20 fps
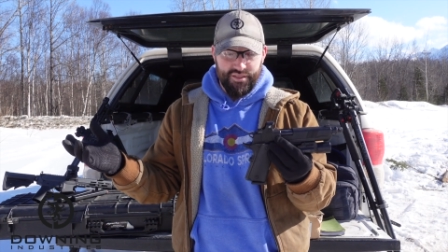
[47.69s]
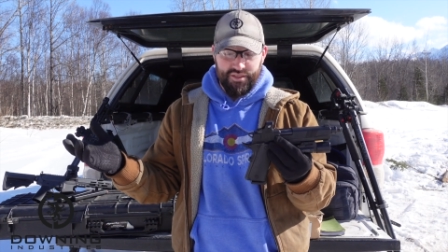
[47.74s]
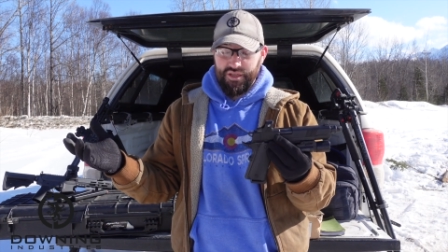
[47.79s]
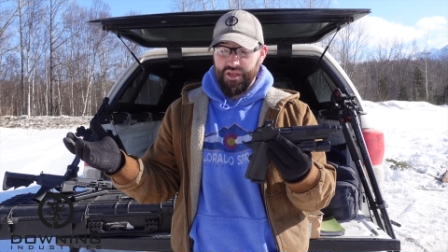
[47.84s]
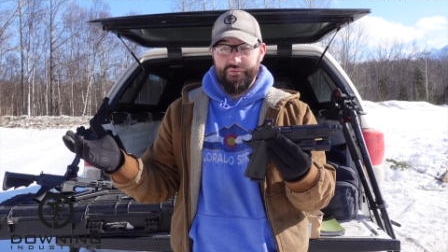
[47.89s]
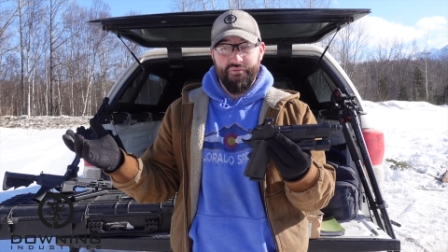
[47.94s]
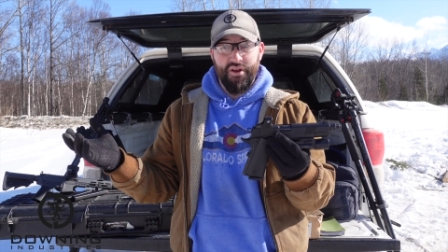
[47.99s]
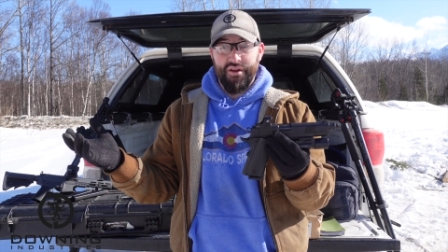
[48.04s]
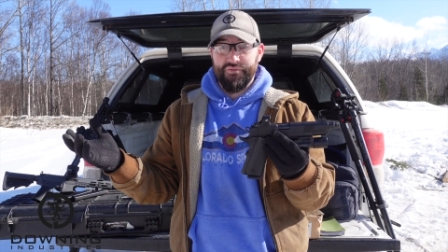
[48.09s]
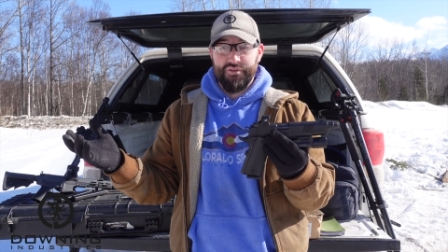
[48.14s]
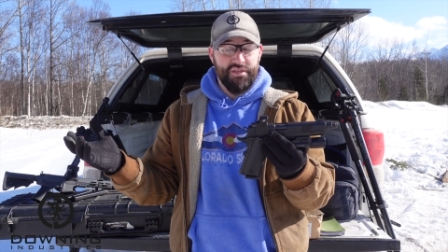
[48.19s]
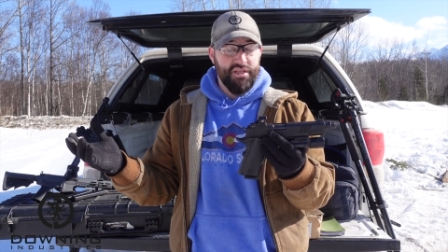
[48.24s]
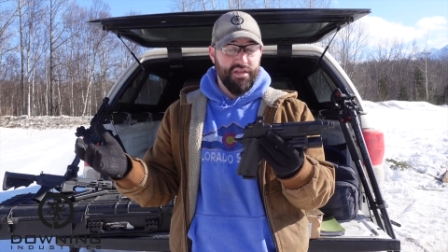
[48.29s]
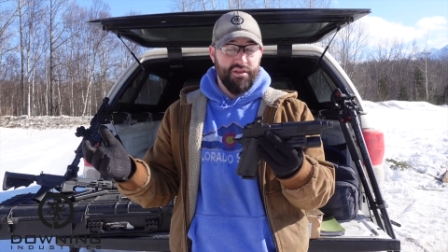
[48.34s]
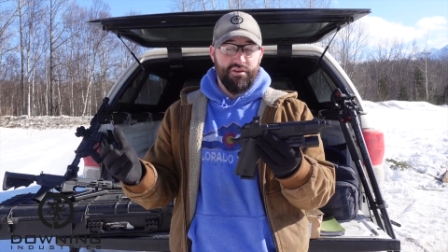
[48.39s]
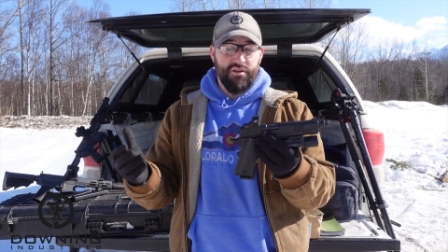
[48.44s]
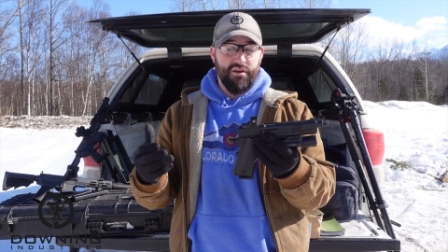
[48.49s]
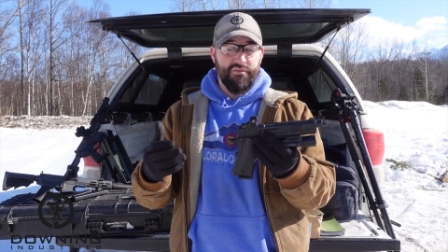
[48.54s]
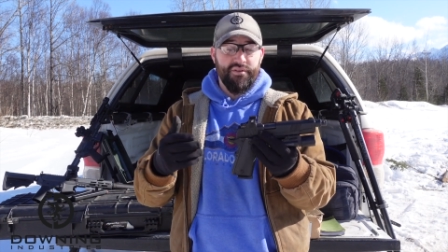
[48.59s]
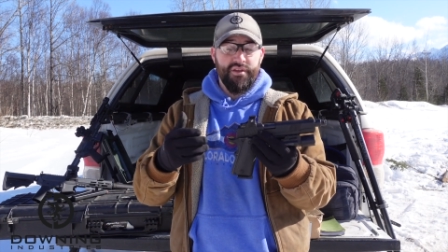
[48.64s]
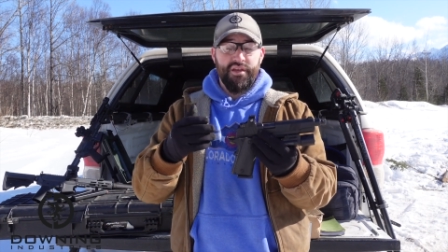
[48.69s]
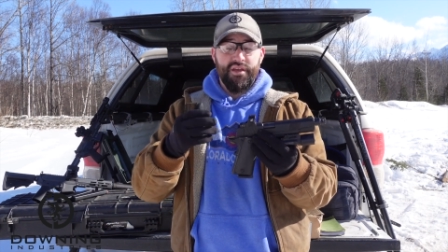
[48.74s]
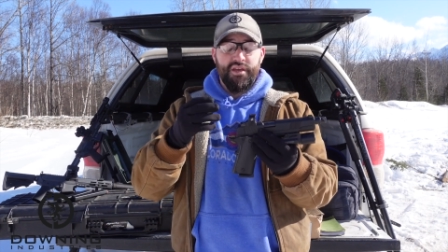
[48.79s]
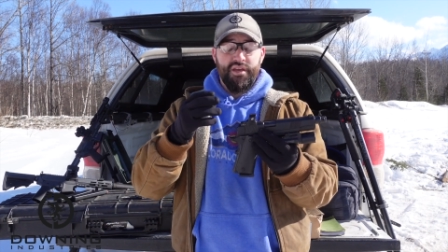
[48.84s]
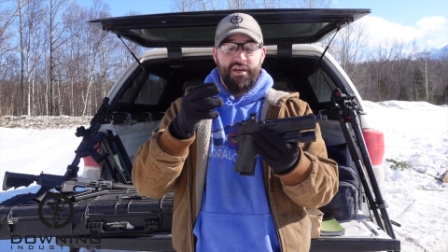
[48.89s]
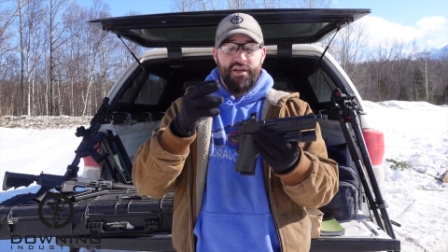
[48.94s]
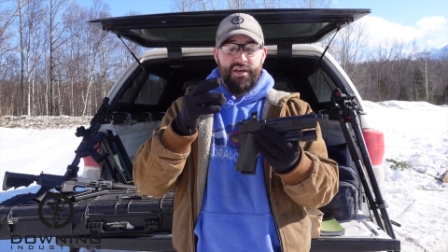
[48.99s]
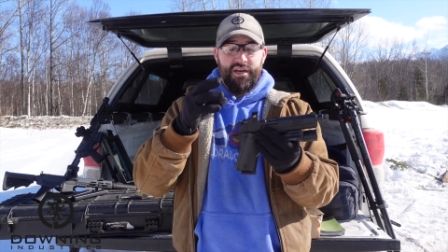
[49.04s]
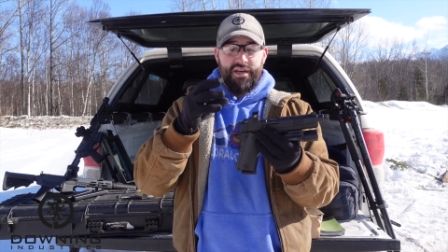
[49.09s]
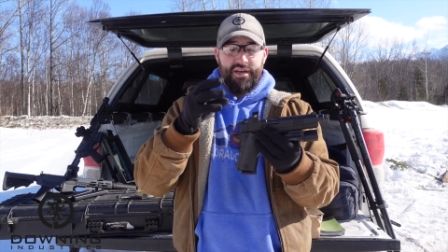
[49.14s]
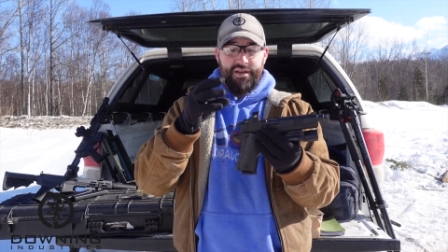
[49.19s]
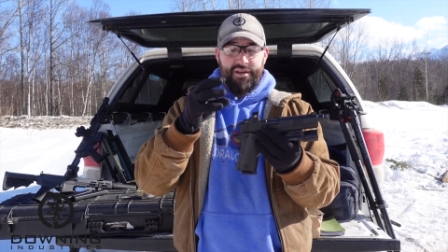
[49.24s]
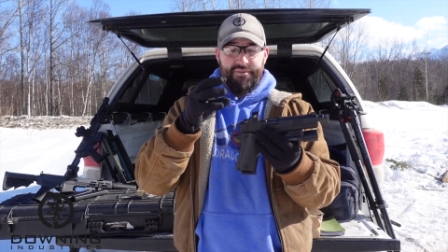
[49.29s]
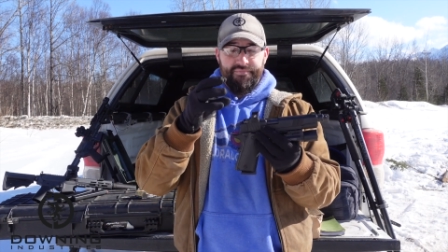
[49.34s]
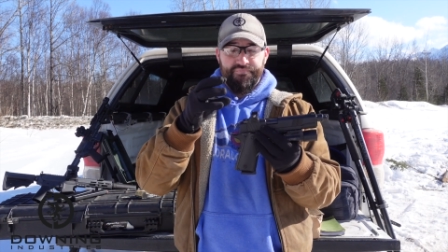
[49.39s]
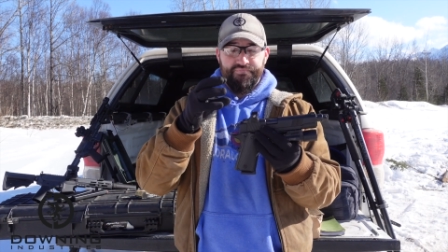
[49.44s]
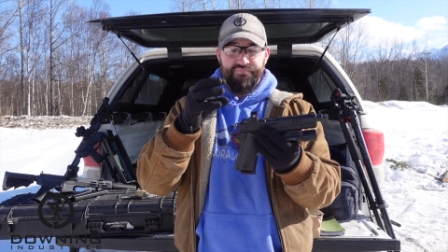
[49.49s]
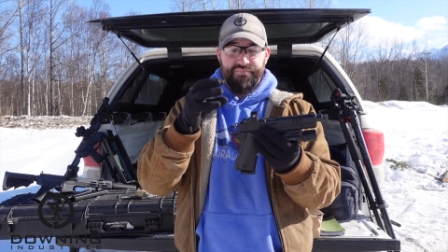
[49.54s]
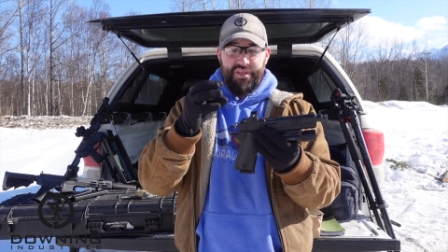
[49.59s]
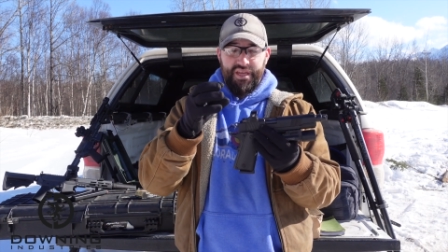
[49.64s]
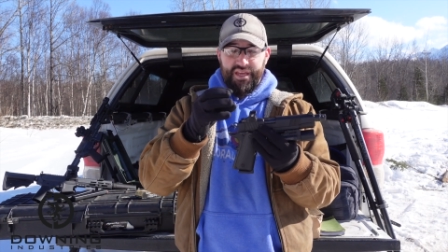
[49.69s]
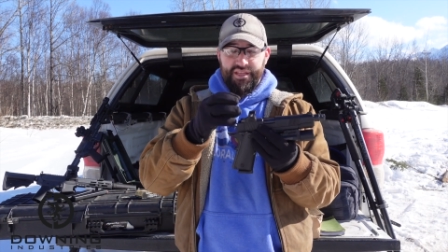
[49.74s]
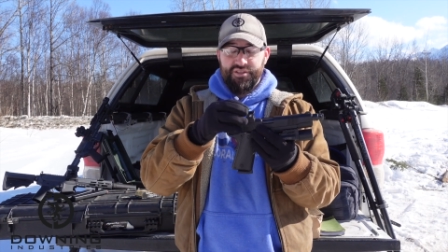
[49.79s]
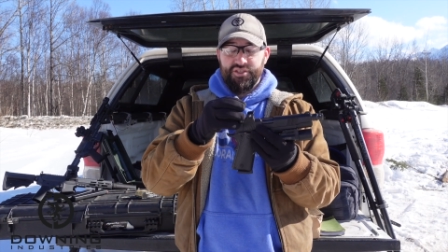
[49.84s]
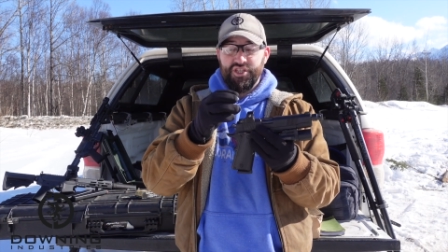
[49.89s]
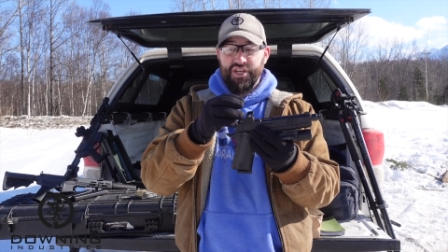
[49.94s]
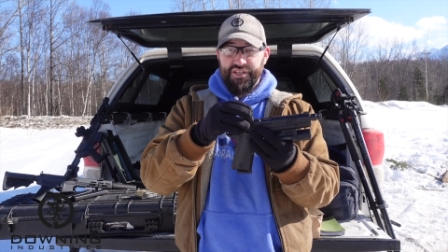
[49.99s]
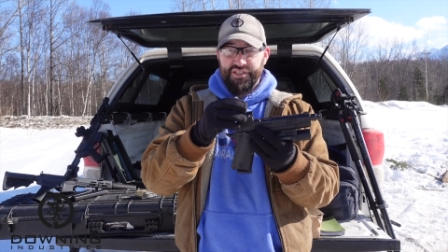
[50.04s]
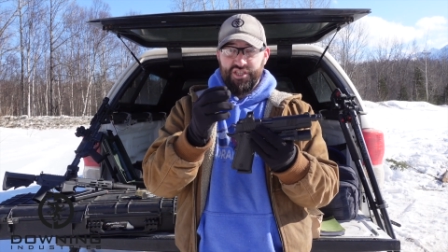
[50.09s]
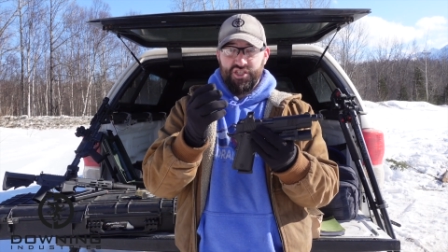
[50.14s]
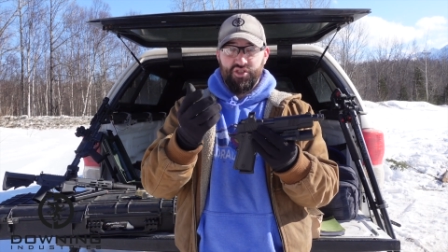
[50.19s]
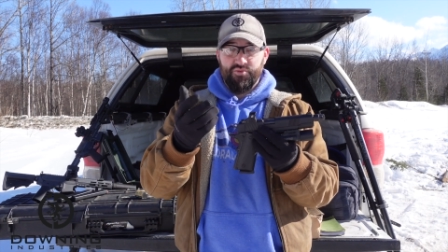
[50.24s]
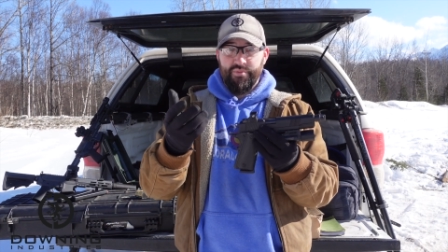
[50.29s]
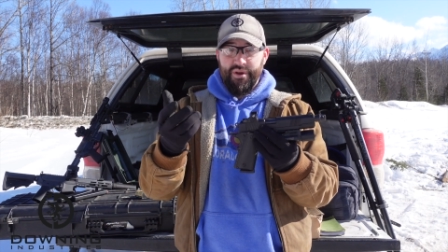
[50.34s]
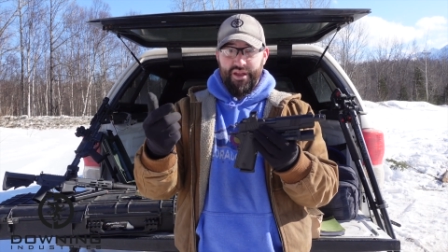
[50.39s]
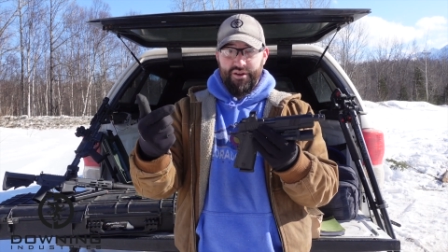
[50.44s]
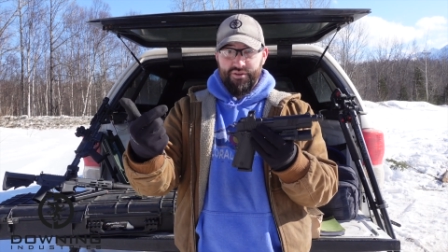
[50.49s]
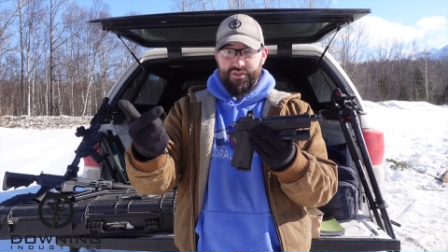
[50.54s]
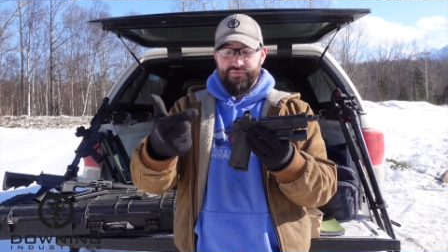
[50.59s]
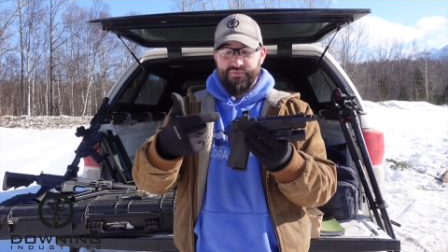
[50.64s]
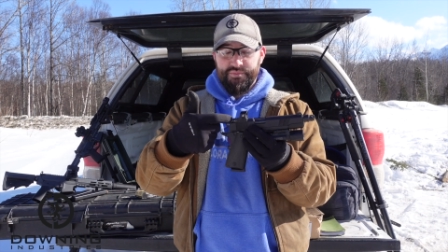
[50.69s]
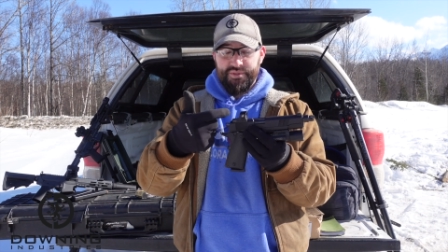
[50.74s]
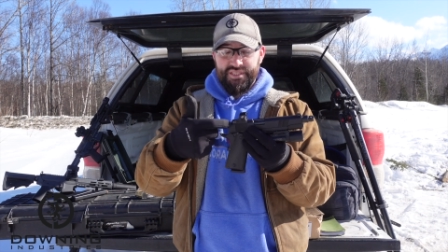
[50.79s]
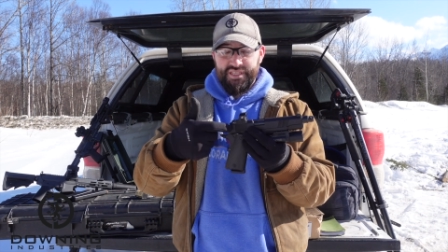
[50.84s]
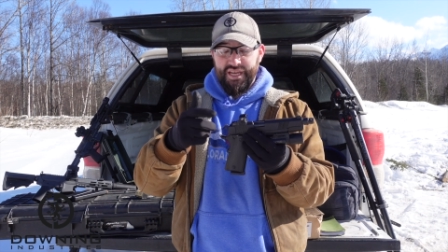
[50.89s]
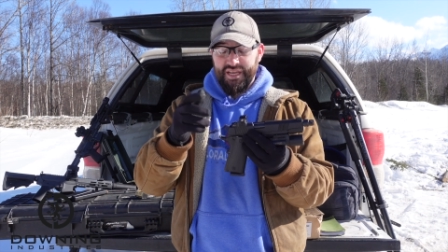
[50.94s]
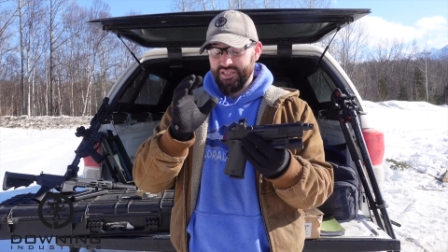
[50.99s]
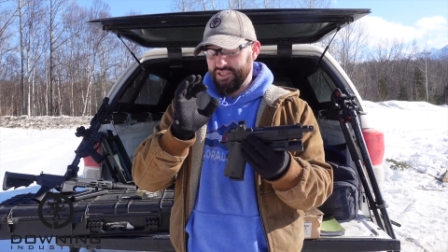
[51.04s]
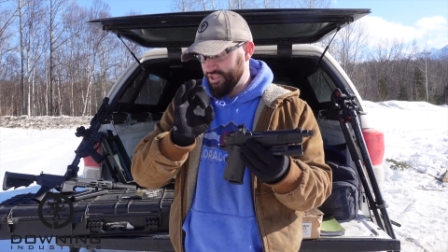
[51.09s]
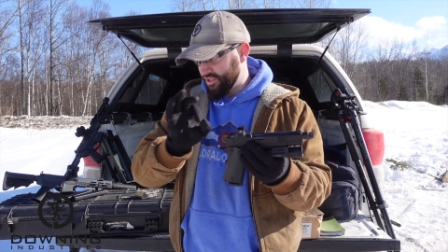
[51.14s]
Never have to take it off um, and change out your batteries from the side.